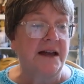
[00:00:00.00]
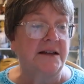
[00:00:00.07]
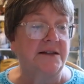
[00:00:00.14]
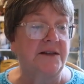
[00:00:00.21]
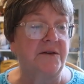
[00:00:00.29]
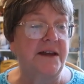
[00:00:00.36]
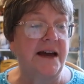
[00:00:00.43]

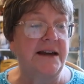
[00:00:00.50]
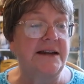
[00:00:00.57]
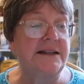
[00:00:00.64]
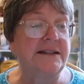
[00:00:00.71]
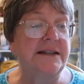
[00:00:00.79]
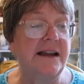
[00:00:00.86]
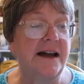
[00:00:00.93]
So that
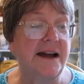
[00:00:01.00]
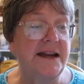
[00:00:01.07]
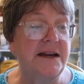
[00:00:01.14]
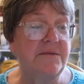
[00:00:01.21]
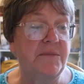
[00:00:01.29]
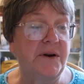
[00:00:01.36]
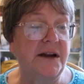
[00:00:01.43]
is
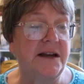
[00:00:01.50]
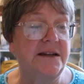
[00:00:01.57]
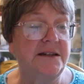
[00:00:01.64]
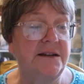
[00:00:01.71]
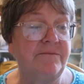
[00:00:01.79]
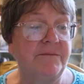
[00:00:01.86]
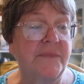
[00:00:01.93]
Lion
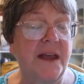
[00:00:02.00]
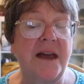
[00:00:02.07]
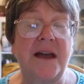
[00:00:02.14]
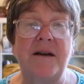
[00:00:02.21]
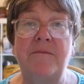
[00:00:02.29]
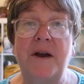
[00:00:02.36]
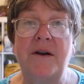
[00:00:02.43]
Brand.
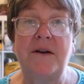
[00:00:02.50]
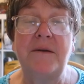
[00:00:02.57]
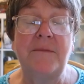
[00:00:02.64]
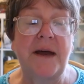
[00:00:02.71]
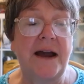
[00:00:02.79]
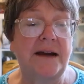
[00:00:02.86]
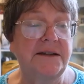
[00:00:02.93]
Mary
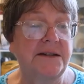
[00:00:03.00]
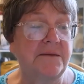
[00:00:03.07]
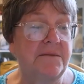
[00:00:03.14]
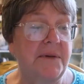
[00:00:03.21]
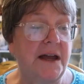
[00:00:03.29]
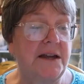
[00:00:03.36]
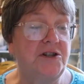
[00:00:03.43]

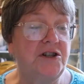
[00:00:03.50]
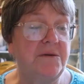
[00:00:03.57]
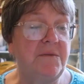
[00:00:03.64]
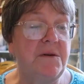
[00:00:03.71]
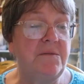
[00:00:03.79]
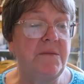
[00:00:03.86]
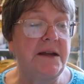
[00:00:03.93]
Maxim and
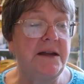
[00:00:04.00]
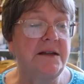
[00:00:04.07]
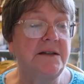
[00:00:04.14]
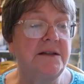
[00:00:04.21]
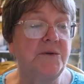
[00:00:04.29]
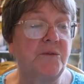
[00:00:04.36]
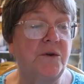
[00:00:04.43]
Jimmy
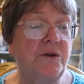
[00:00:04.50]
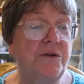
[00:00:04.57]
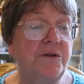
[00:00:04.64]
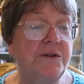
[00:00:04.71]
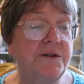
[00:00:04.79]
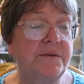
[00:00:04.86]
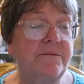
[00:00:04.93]
Beans
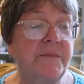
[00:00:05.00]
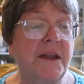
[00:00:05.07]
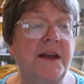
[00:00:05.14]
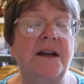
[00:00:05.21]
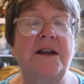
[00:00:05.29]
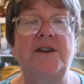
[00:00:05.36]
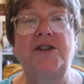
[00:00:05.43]
wools,
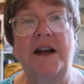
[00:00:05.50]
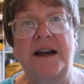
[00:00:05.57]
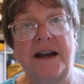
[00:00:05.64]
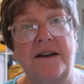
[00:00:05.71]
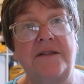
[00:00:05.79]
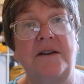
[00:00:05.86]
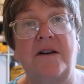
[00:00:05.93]

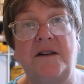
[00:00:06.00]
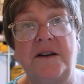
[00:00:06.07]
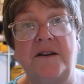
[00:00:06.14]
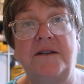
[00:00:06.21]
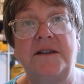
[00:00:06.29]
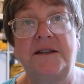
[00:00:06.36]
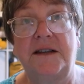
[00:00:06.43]
check out their
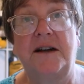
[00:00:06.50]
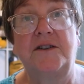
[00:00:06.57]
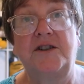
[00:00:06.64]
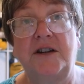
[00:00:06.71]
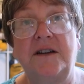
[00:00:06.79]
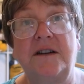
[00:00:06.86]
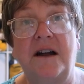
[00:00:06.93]
clearance
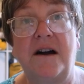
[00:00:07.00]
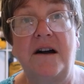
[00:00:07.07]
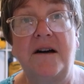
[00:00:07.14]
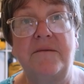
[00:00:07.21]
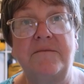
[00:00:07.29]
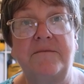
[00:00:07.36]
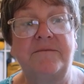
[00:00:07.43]
section.
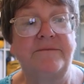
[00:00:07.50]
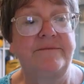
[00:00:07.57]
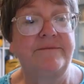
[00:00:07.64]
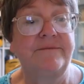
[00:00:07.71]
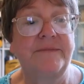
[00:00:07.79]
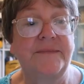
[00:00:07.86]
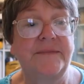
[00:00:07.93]
Um,
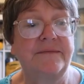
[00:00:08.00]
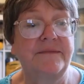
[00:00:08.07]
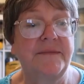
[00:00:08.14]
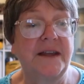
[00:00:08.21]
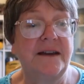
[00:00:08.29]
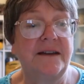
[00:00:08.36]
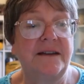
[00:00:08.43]

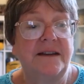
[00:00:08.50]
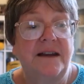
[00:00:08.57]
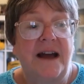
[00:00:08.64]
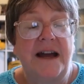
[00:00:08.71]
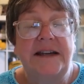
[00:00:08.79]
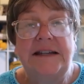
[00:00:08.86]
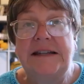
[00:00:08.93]

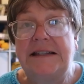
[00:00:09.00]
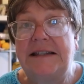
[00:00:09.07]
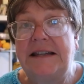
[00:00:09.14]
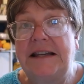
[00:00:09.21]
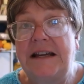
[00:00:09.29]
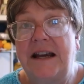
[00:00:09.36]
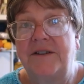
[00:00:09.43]
I didn't
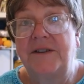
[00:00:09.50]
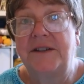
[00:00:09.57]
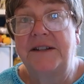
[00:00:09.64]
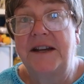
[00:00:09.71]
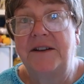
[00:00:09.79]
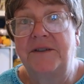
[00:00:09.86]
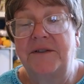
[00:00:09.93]
see any other
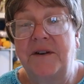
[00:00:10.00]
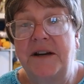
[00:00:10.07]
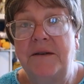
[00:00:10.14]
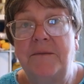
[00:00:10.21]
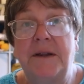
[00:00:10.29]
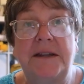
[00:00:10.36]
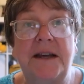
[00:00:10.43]
sales
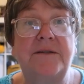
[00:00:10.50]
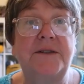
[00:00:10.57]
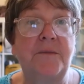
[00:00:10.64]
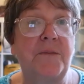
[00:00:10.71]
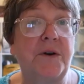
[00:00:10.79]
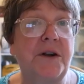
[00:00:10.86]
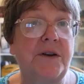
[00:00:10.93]
running, but they have
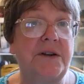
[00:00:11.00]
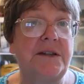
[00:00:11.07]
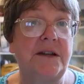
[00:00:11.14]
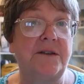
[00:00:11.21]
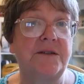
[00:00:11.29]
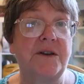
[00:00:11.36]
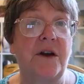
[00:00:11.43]
some pretty good
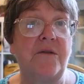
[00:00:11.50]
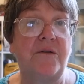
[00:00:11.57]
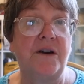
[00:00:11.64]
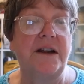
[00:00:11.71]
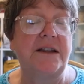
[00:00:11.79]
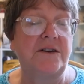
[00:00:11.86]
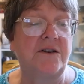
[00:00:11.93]
deals
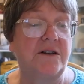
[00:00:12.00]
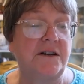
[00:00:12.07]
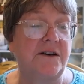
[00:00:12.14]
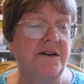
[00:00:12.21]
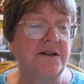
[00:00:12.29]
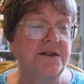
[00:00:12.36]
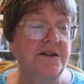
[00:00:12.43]
over in their
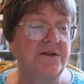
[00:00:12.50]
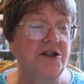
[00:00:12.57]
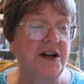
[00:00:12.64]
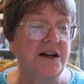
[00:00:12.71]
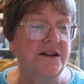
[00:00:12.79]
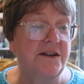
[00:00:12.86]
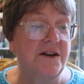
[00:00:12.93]
clearance, so
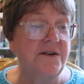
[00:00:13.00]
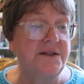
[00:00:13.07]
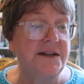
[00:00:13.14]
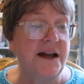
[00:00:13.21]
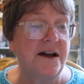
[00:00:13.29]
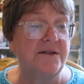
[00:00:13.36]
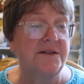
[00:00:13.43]
check
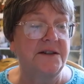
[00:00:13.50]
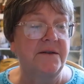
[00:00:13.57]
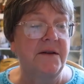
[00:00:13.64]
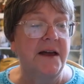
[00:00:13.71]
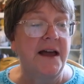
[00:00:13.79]
those out.